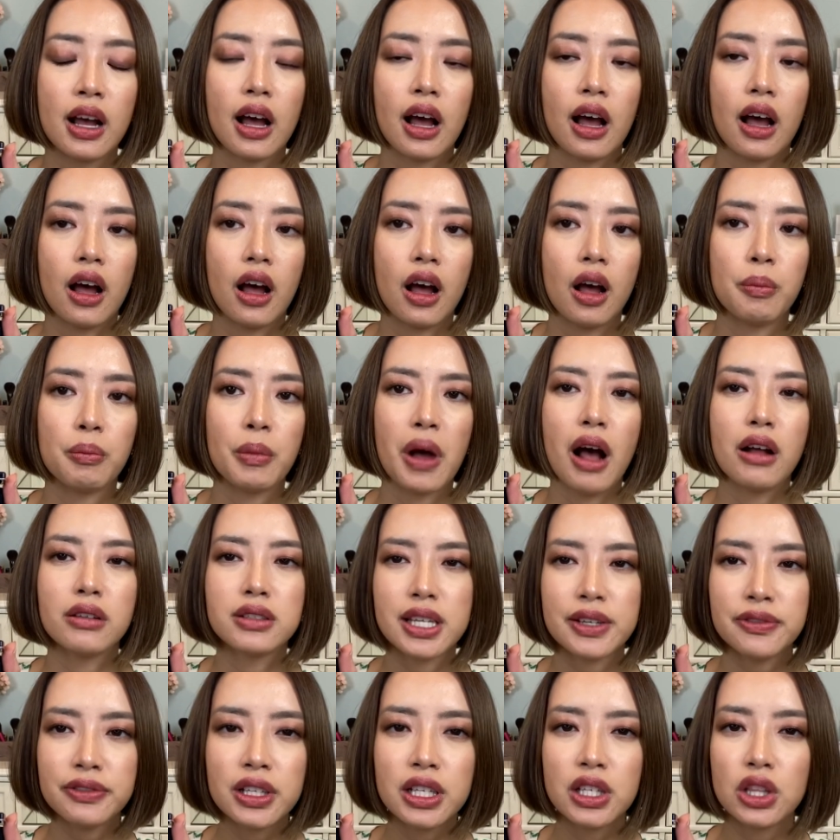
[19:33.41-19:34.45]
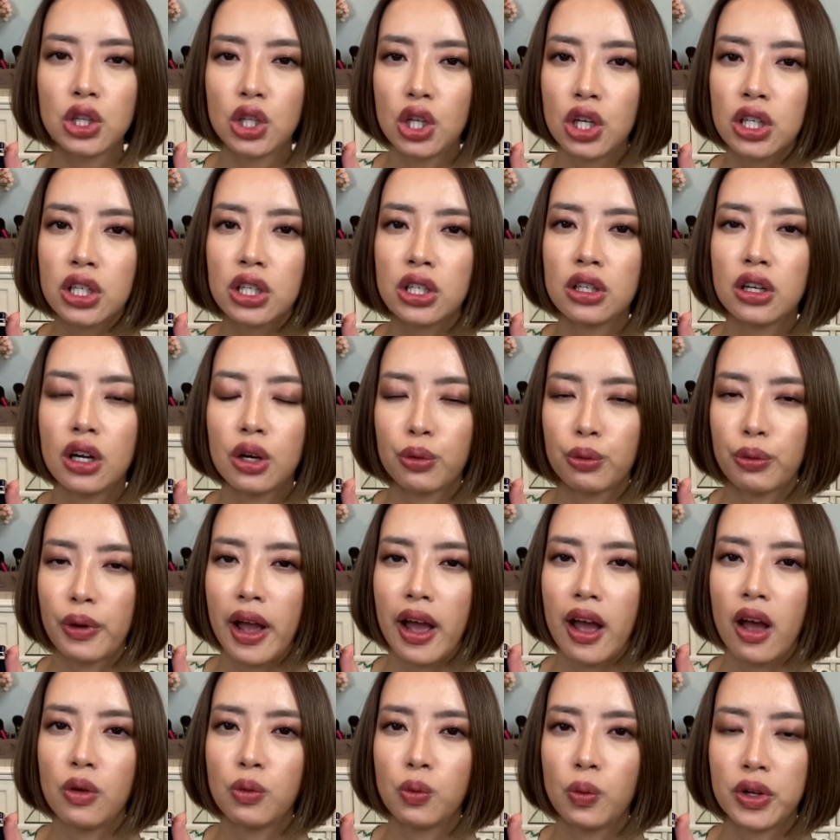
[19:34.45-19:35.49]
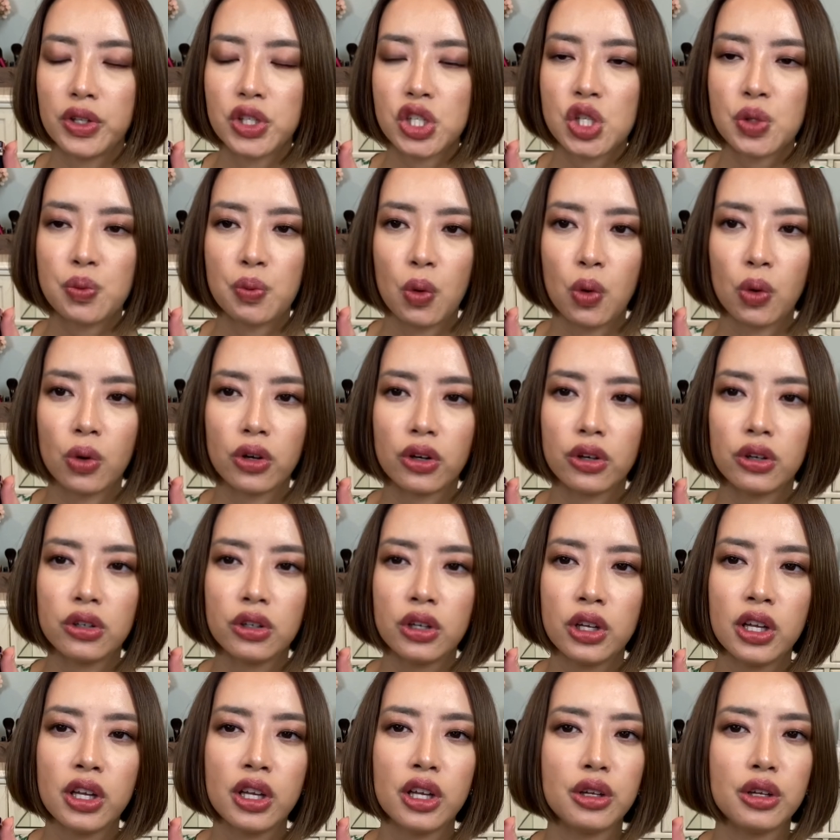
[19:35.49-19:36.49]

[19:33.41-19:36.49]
Um, I'll definitely look around once more